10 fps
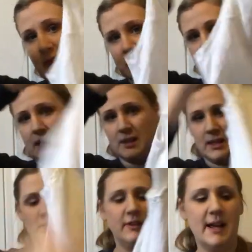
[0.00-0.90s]
vest kind of
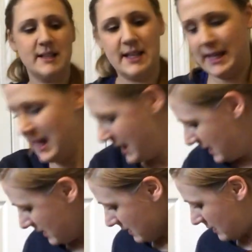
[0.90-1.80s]
thing, Flax
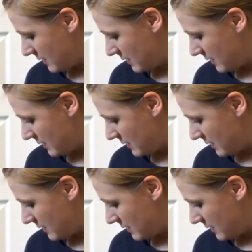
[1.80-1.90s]
again.